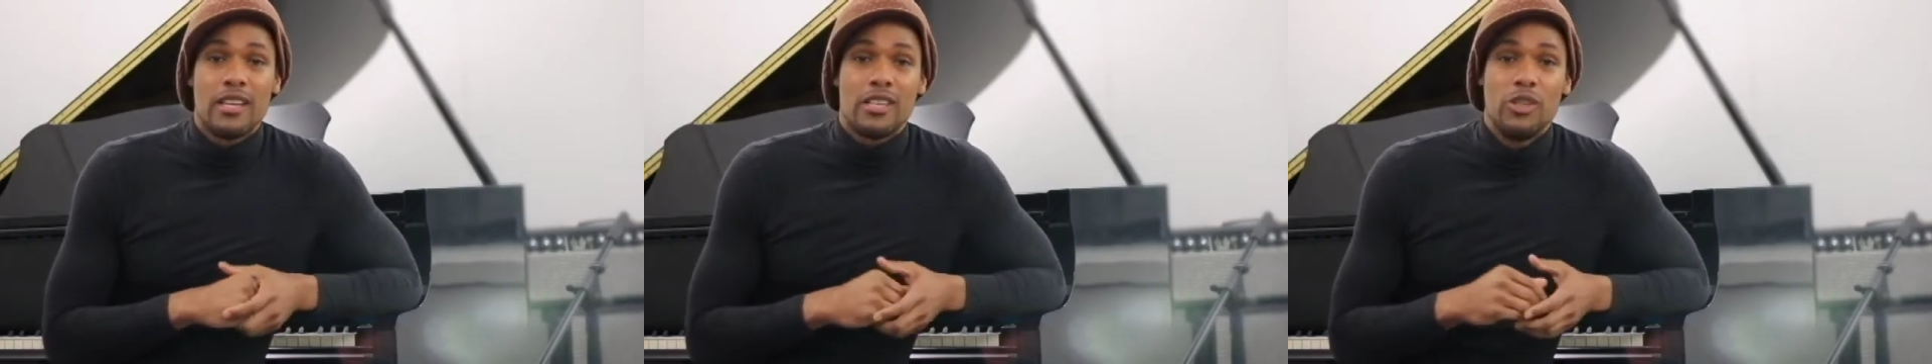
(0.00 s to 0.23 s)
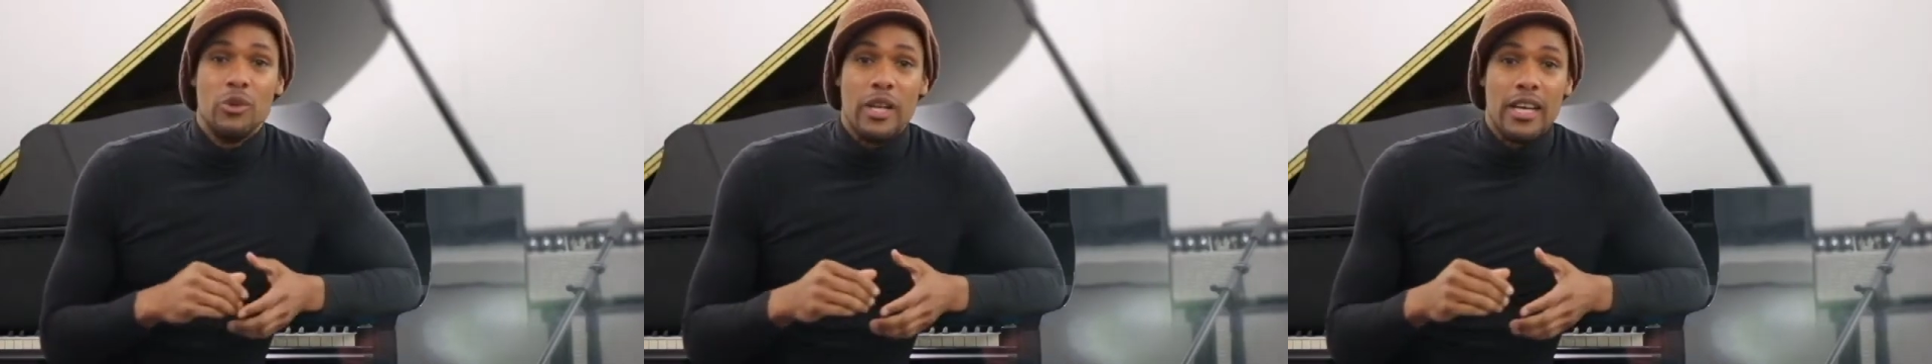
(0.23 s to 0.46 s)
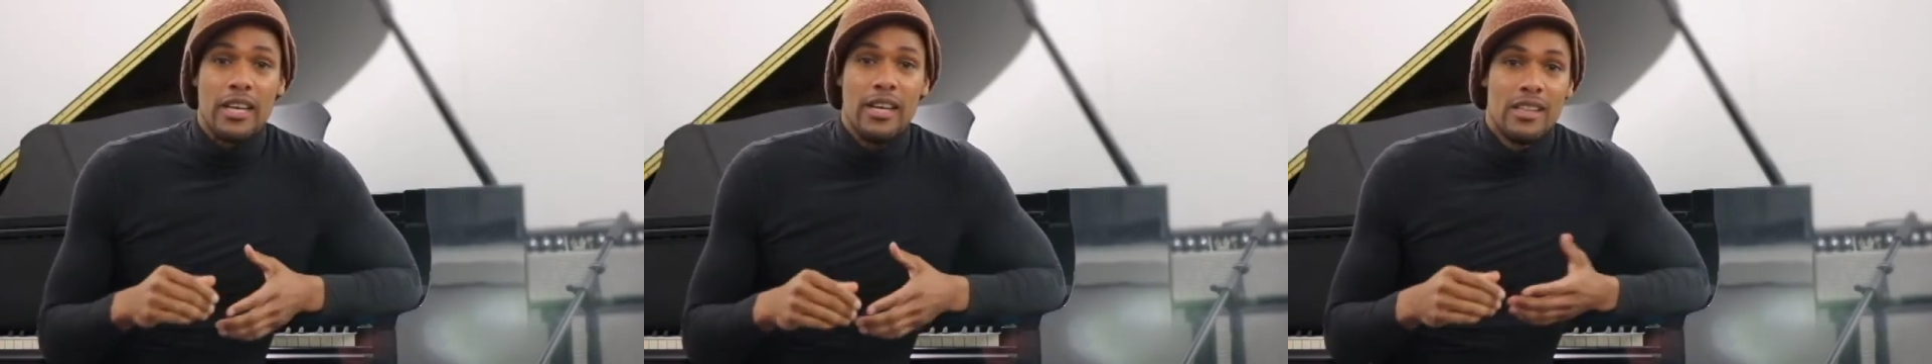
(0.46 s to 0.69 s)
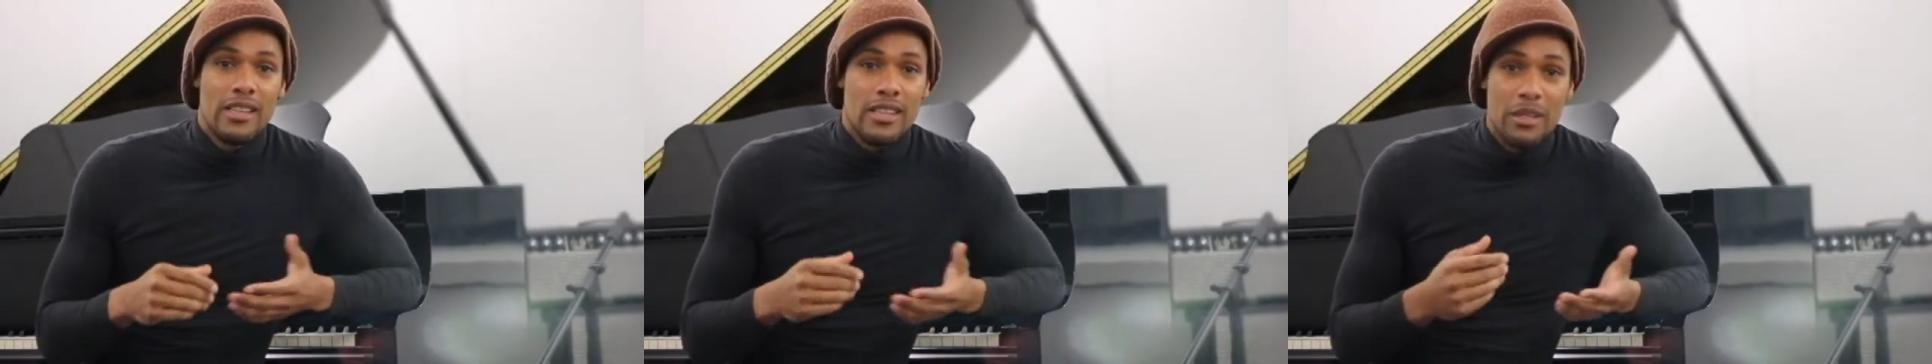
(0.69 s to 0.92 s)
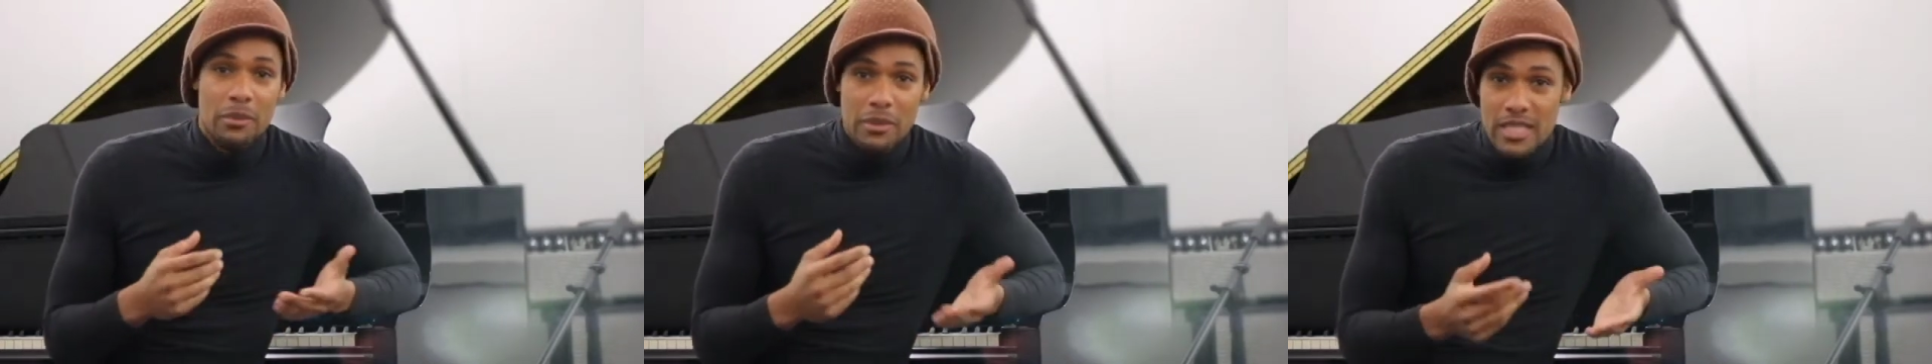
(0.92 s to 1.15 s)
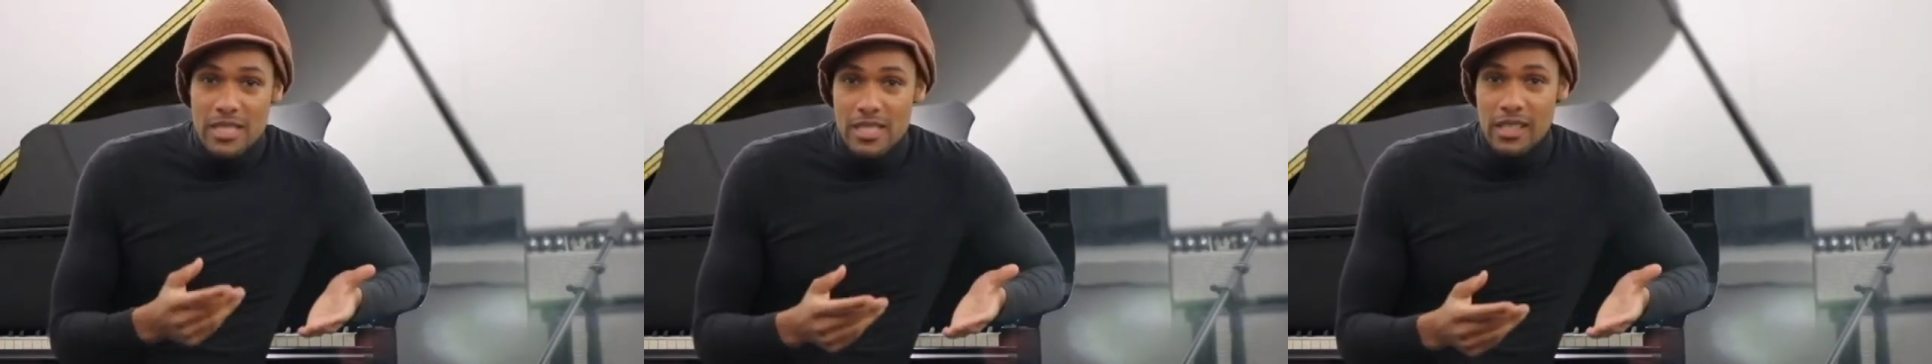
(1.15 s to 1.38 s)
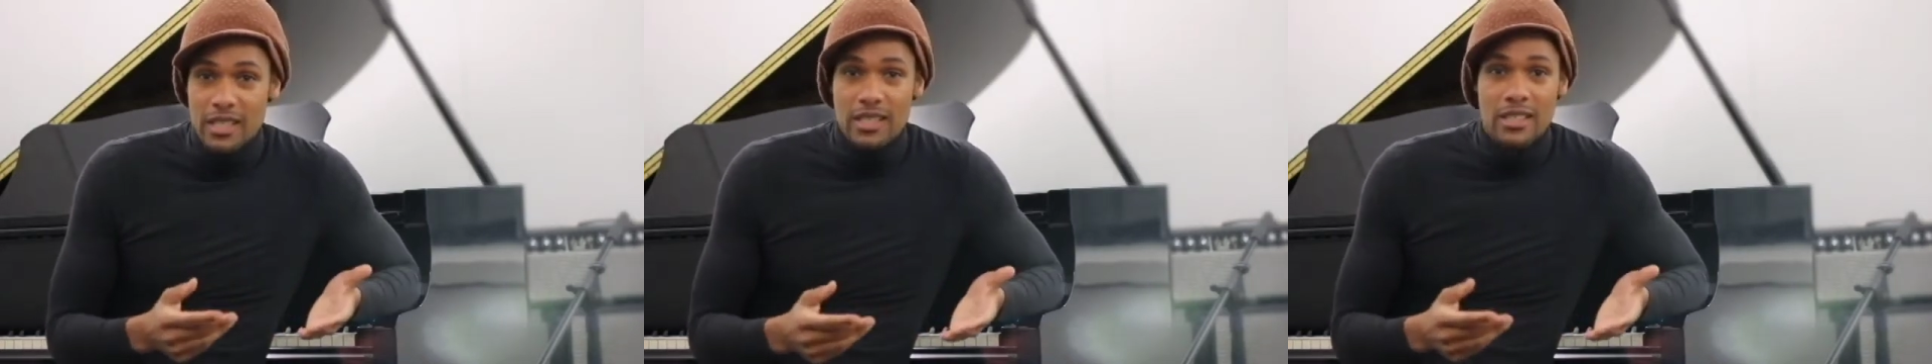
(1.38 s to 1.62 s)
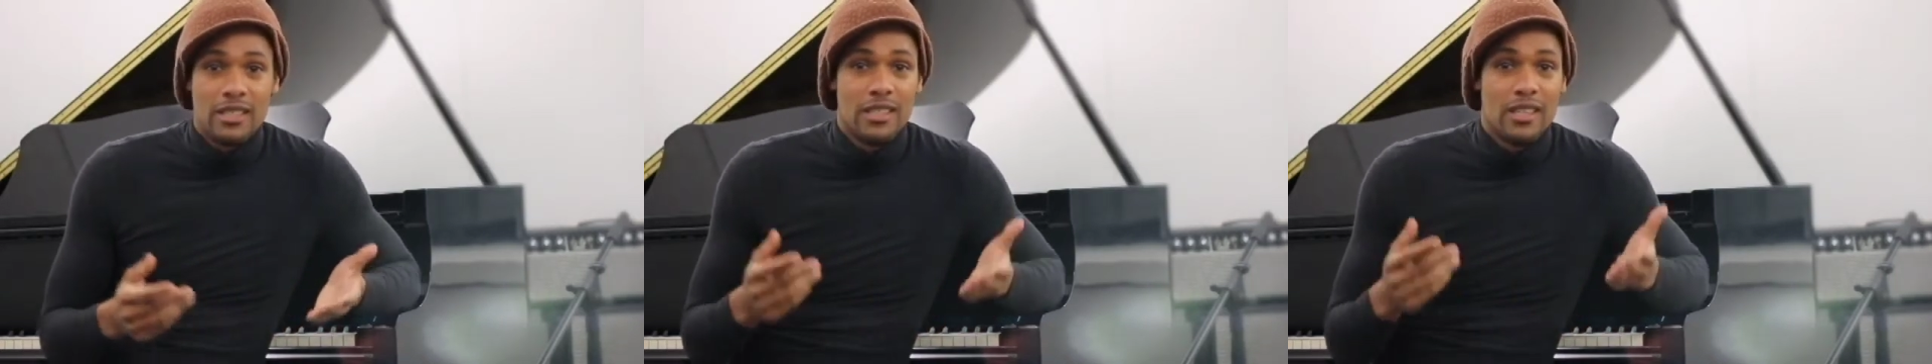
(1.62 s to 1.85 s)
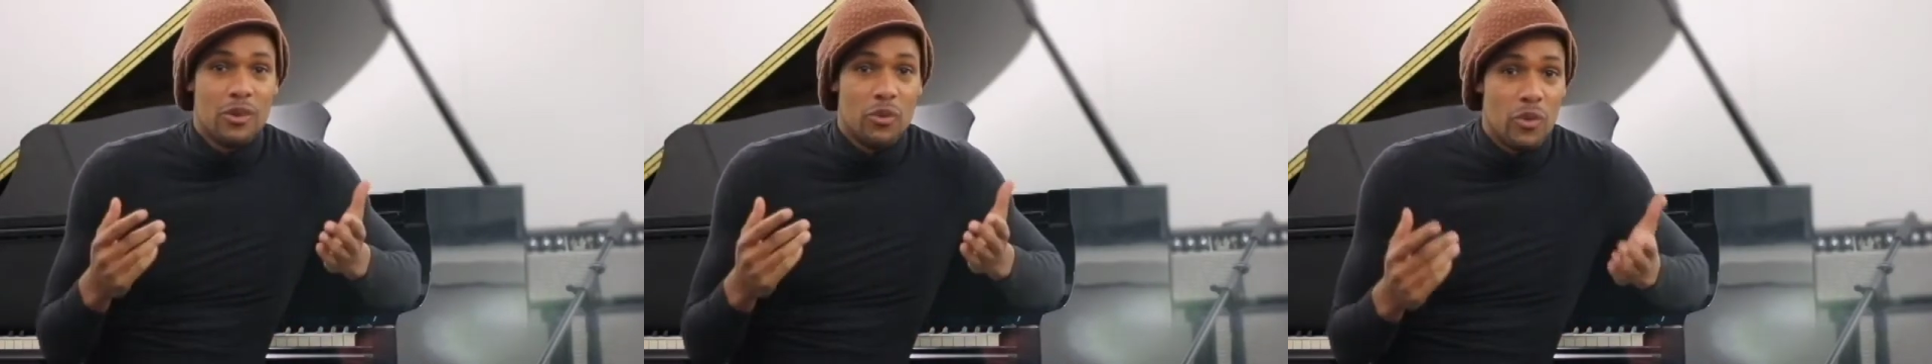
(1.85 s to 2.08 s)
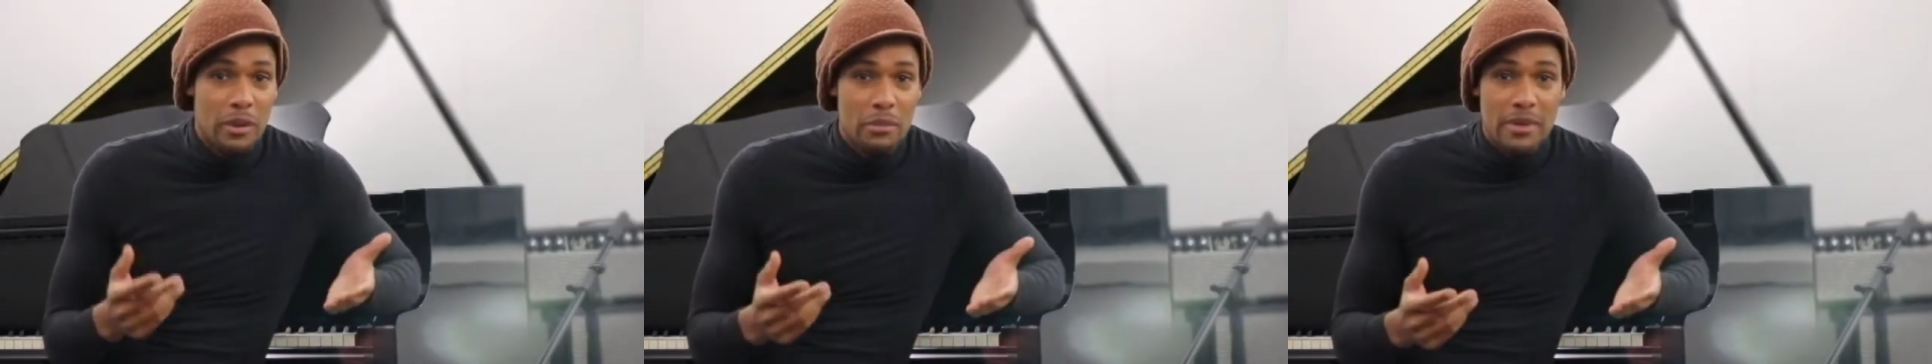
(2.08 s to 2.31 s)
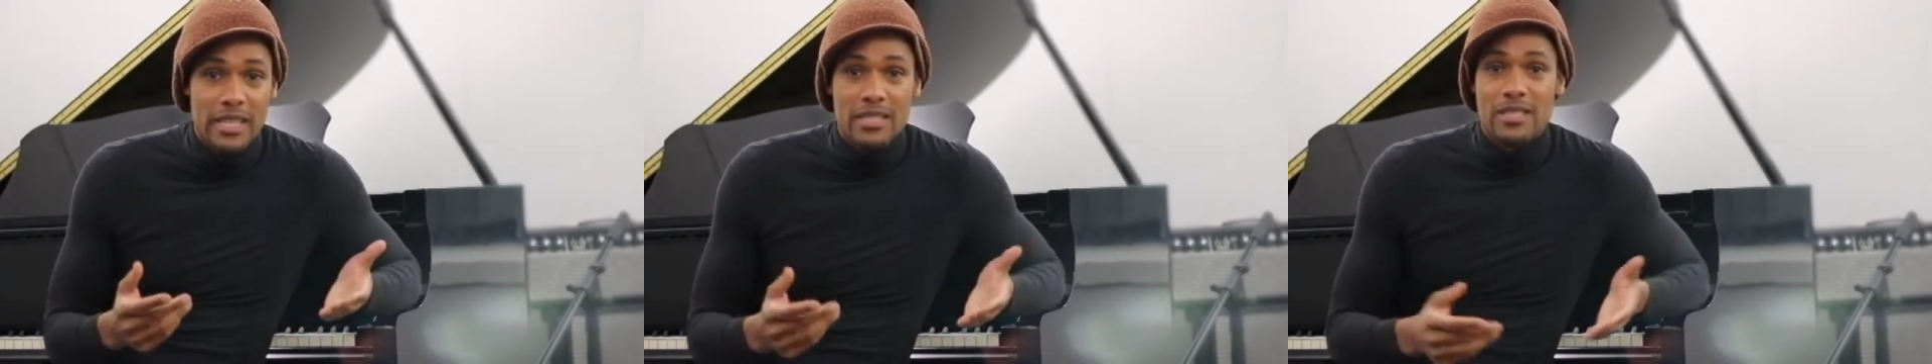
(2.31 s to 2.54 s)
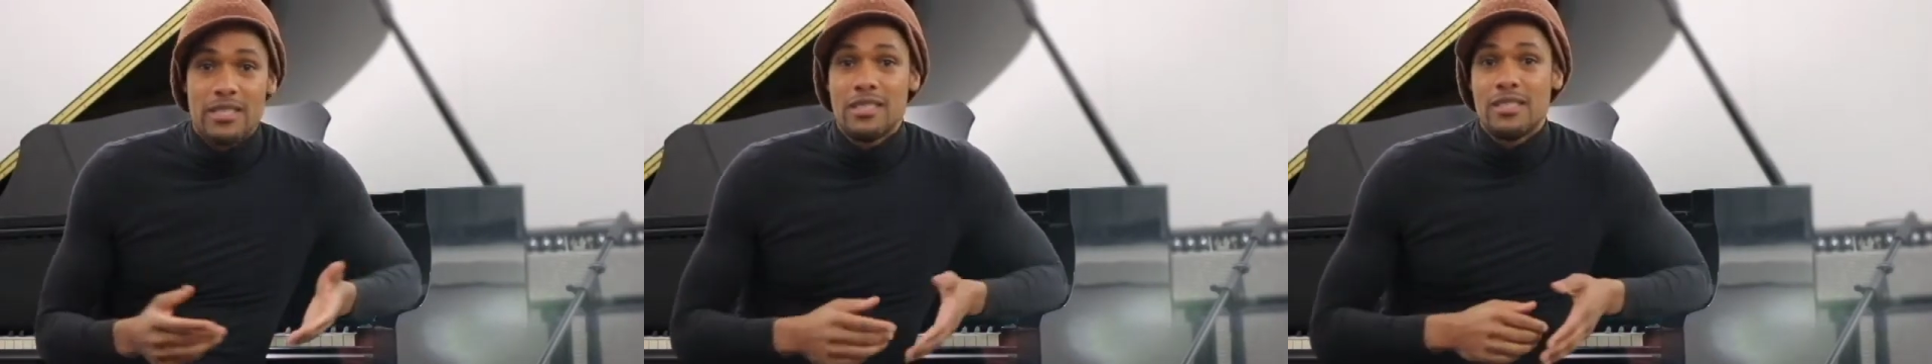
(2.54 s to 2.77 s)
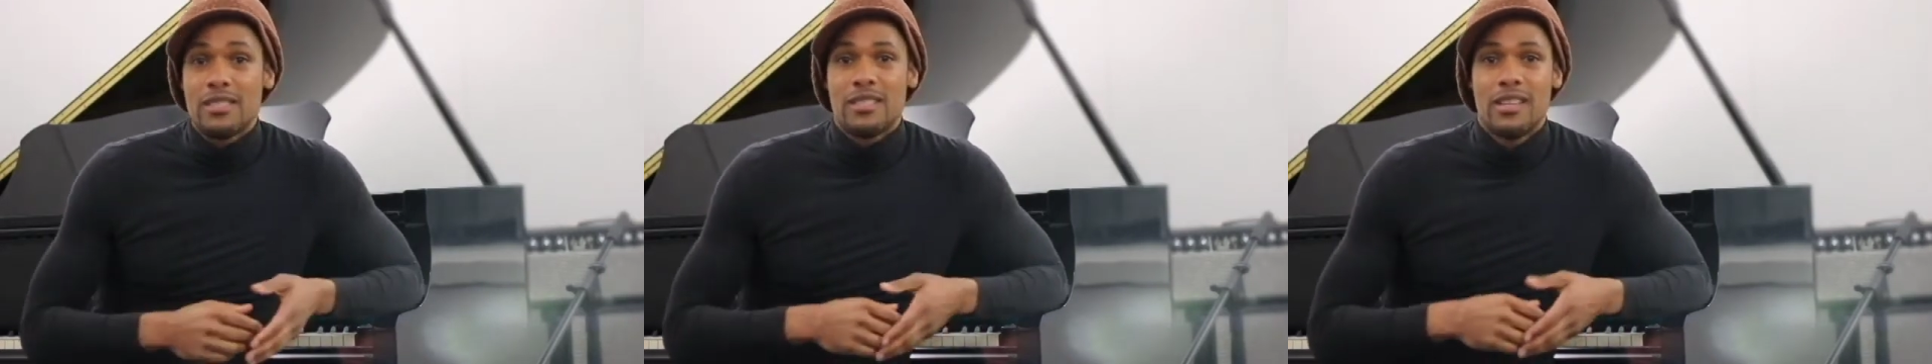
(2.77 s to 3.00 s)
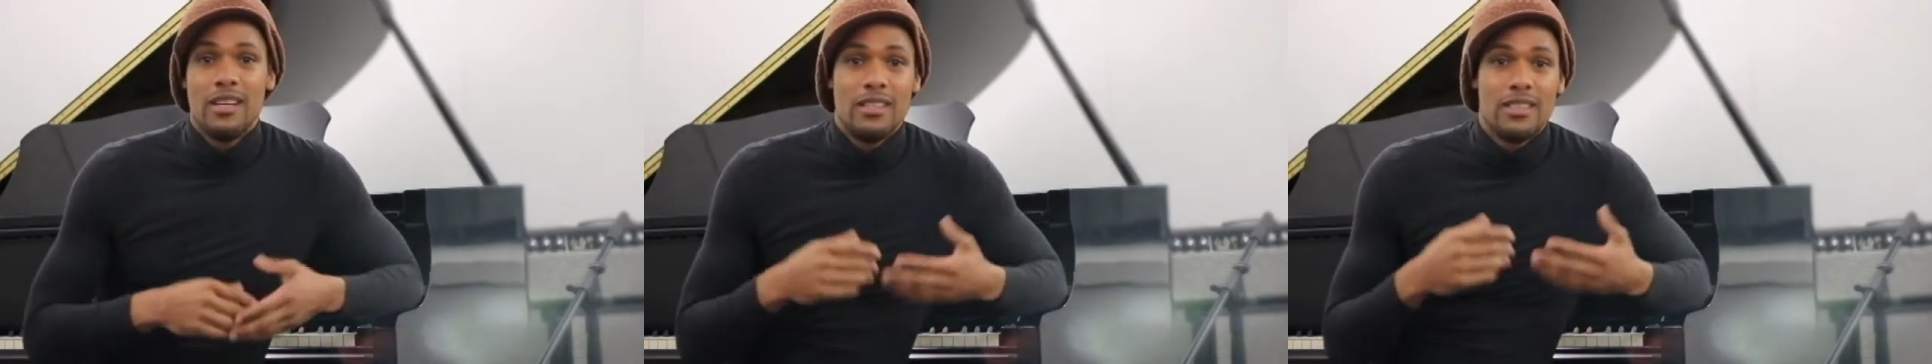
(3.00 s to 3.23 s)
including limited remixes,